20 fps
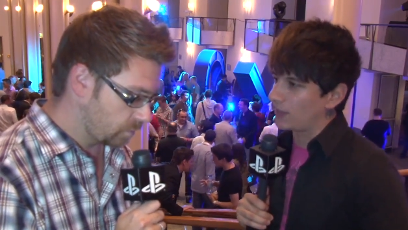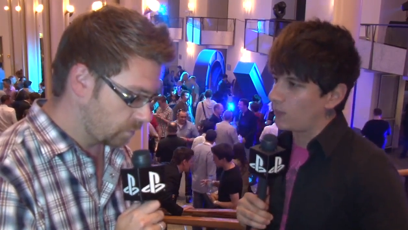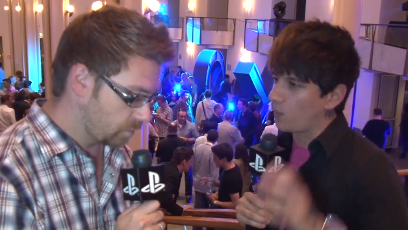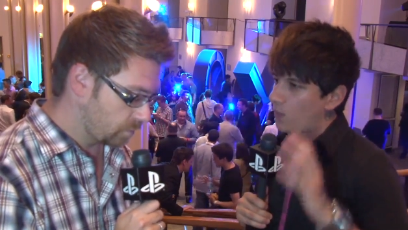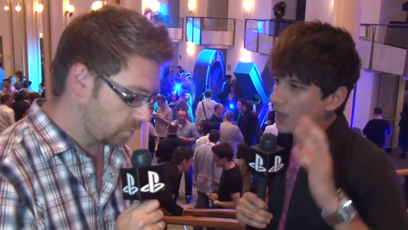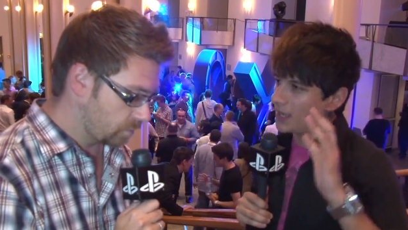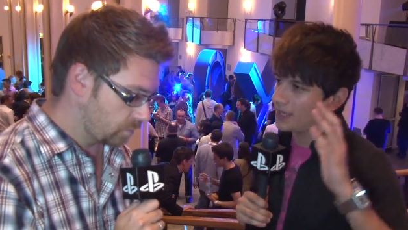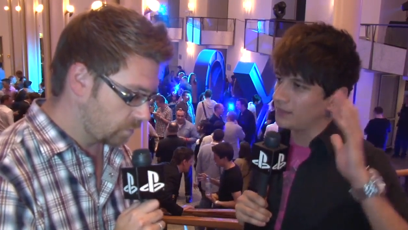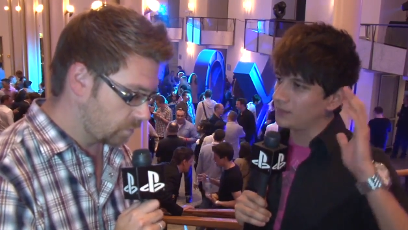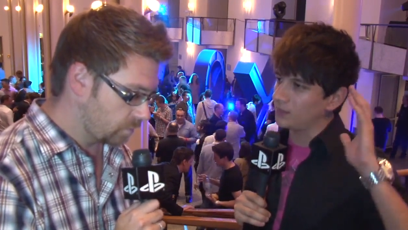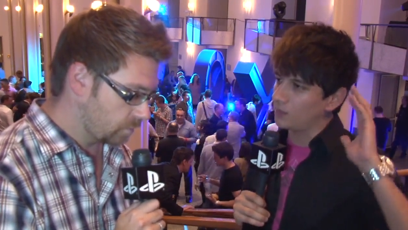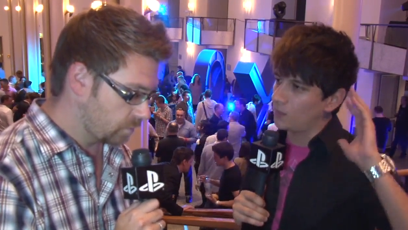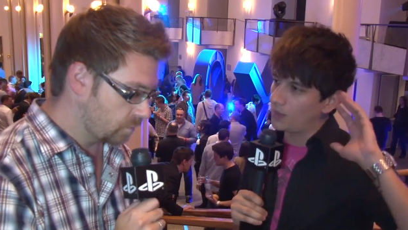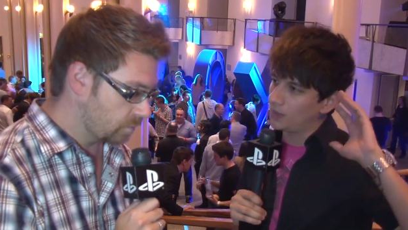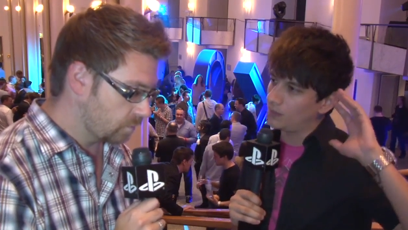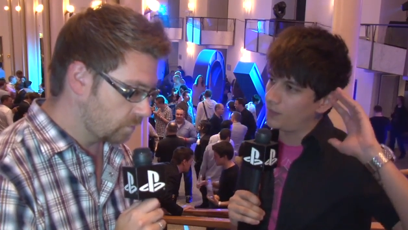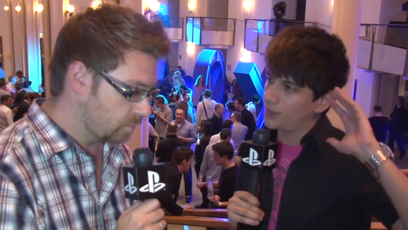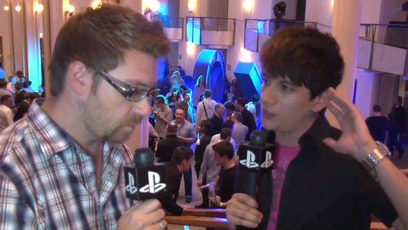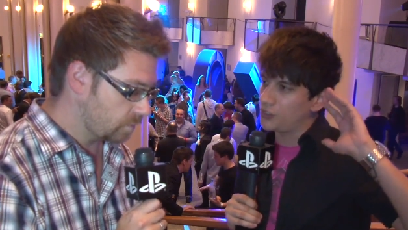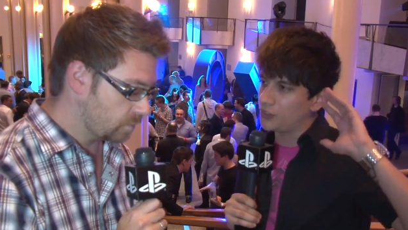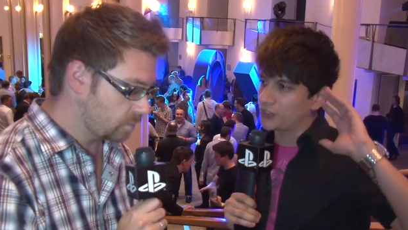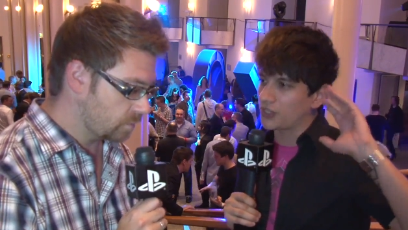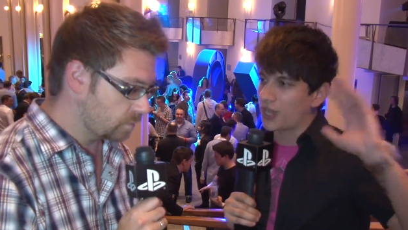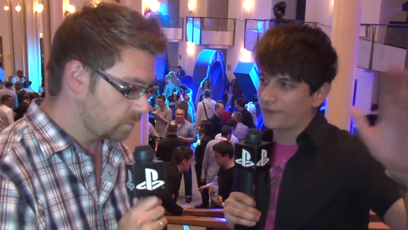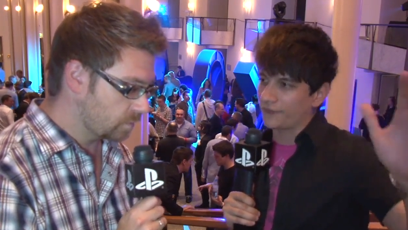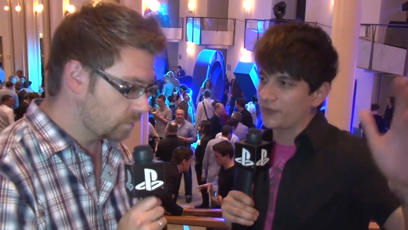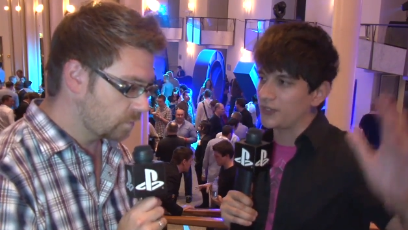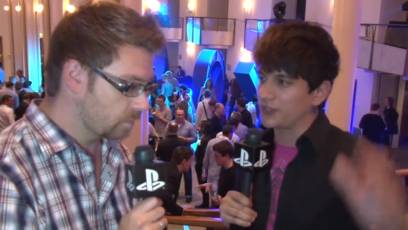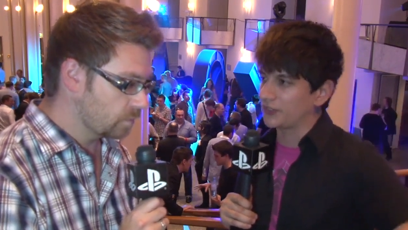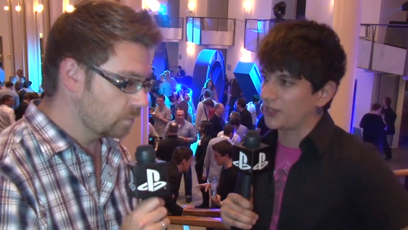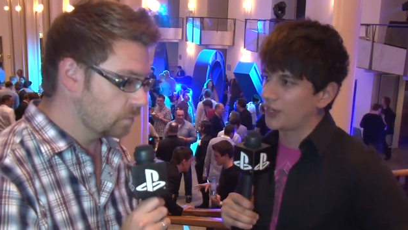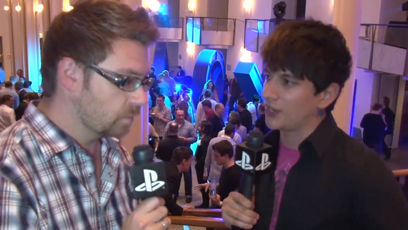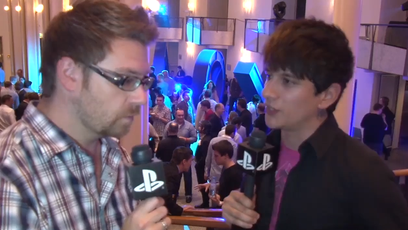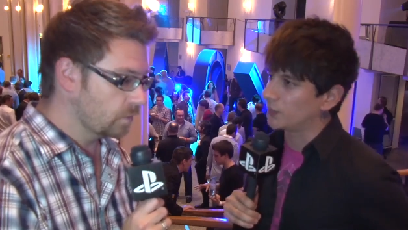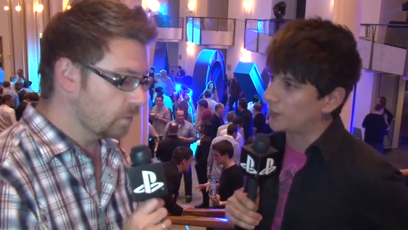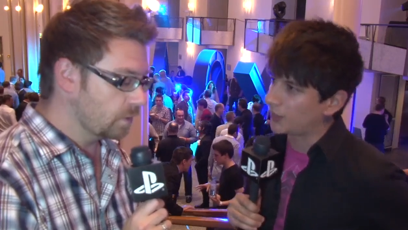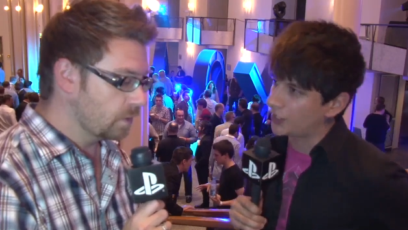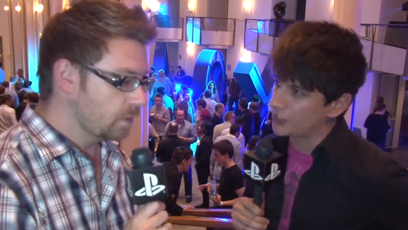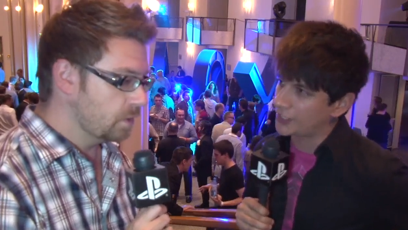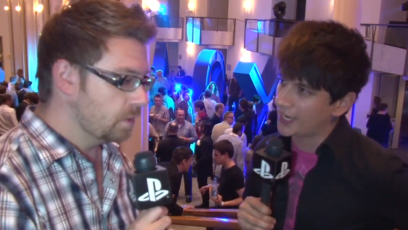Speaker 1: Like, what, what when you shot for the
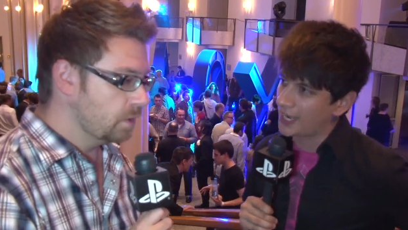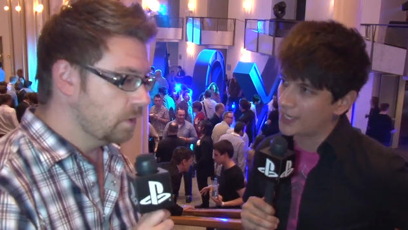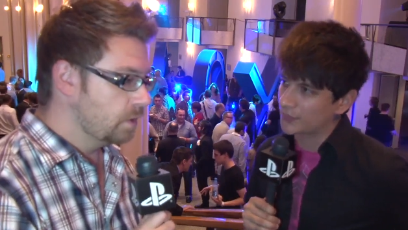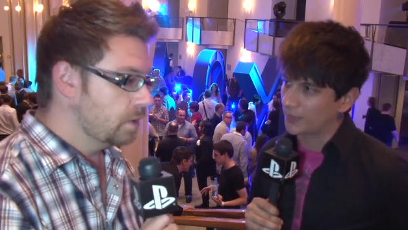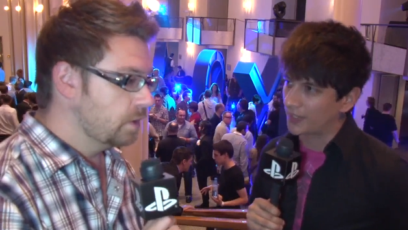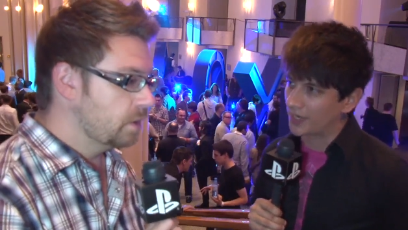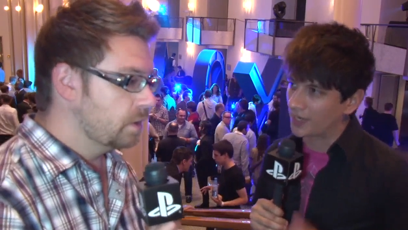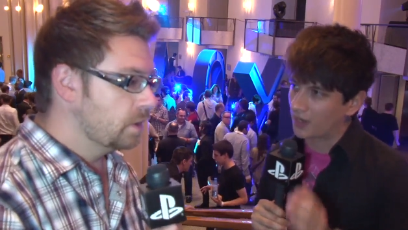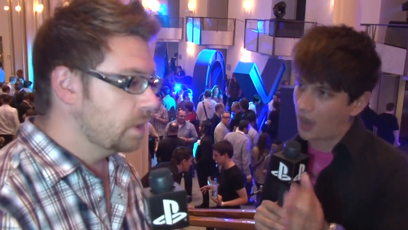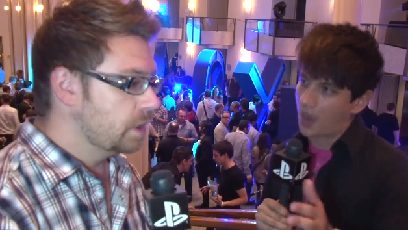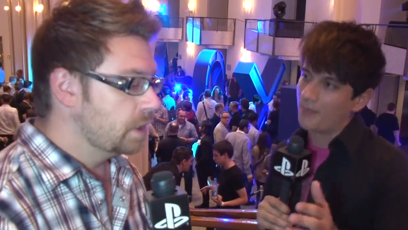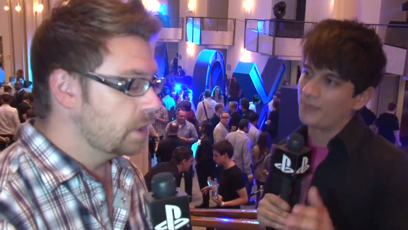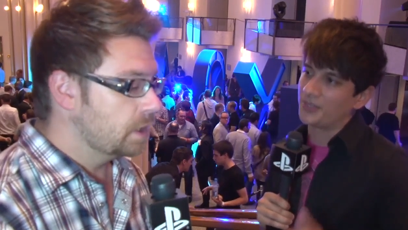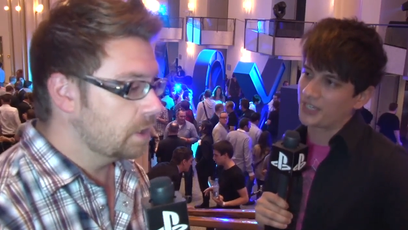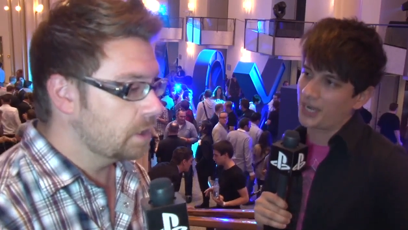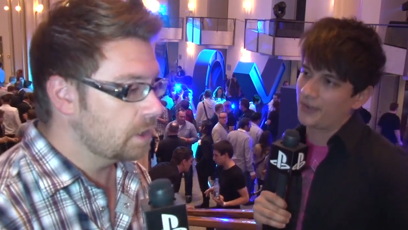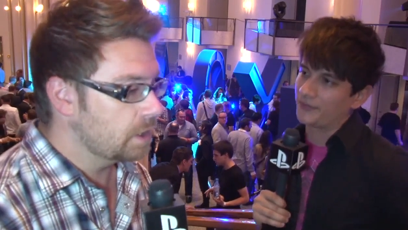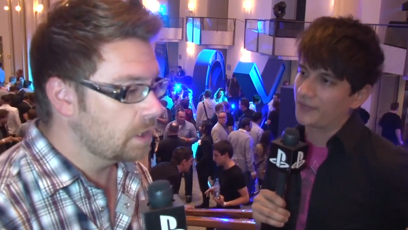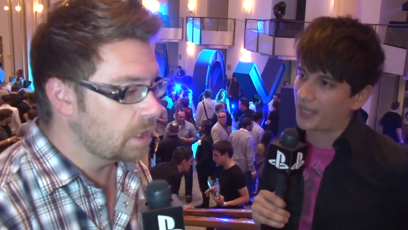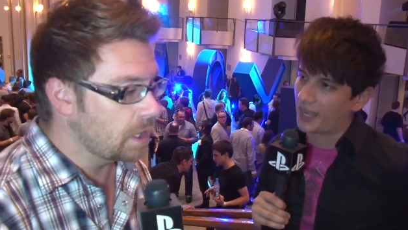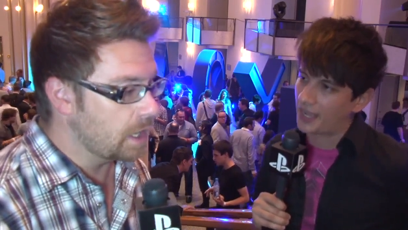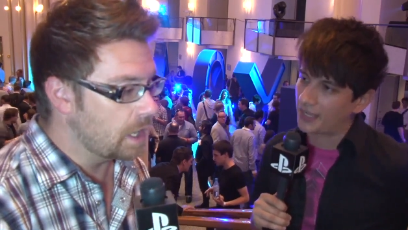stars, what did you guys want to accomplish off the